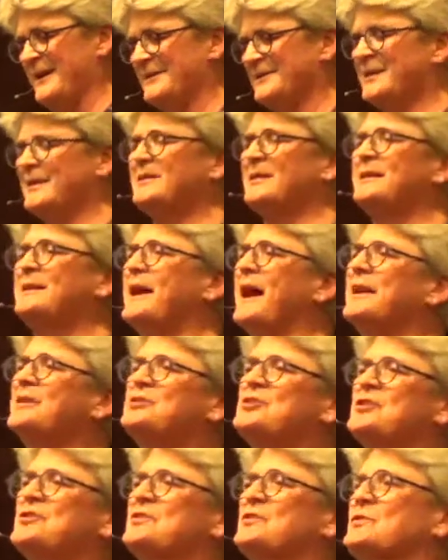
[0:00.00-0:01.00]
that the night
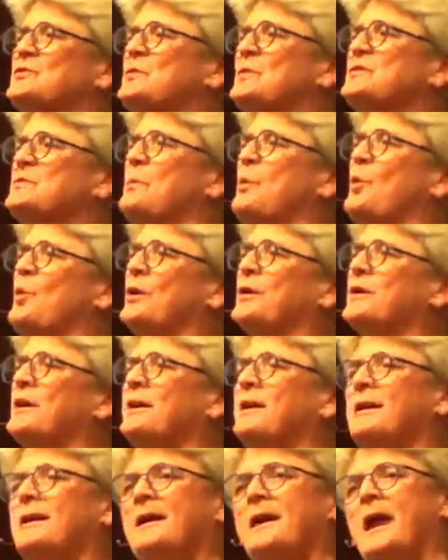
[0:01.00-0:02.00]
Jesus was born,
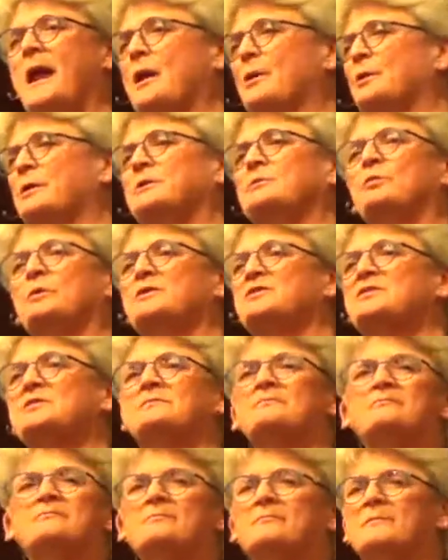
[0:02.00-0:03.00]
Herod was